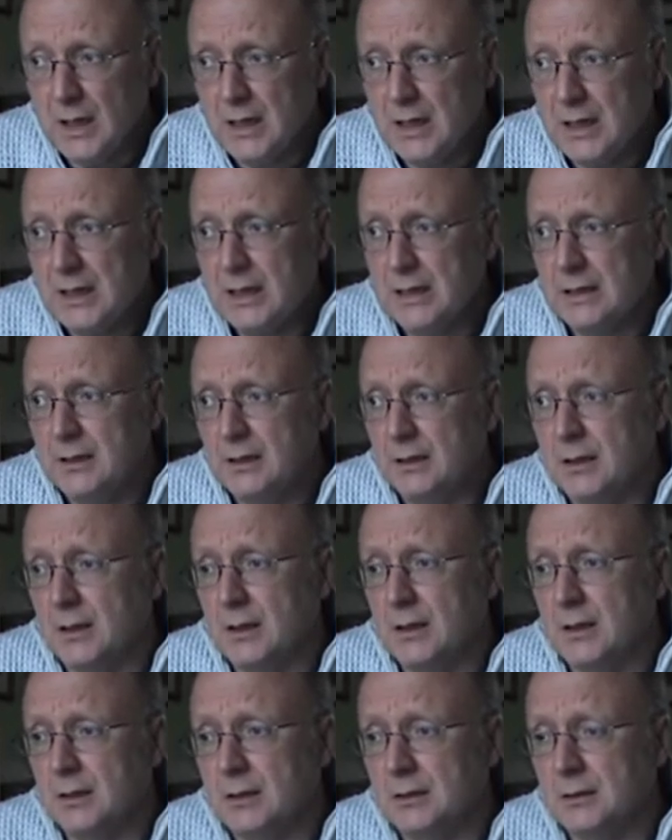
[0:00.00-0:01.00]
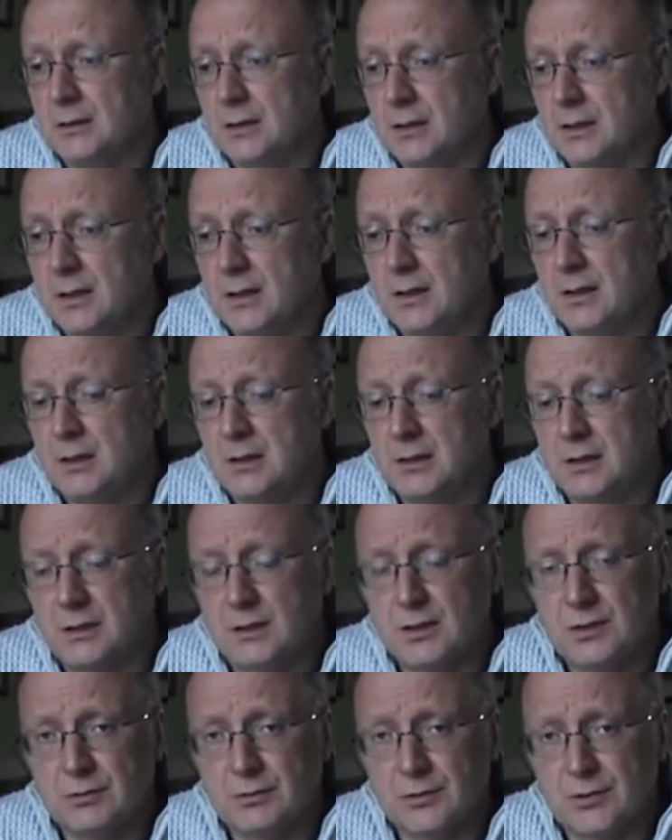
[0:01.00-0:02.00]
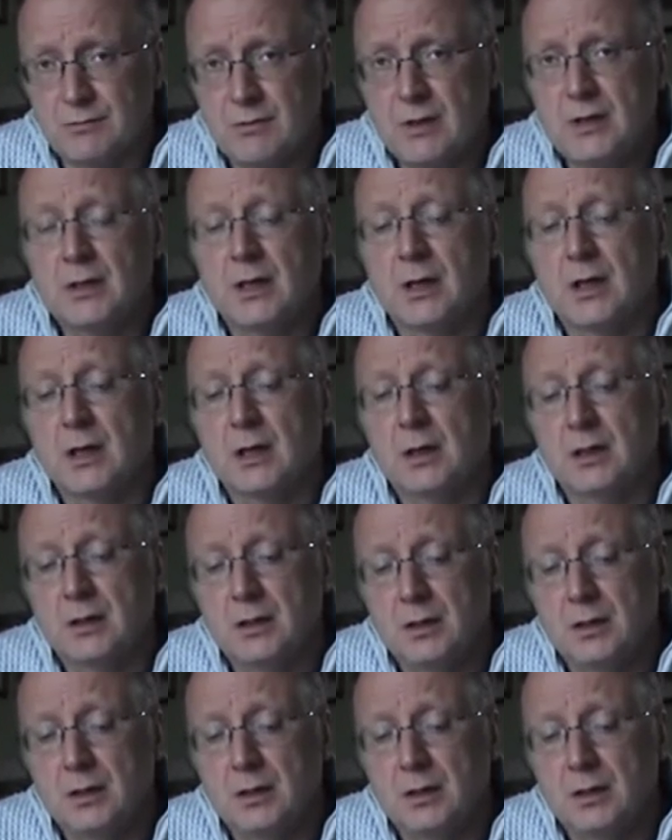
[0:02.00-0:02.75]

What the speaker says: in Unconditional Surrender,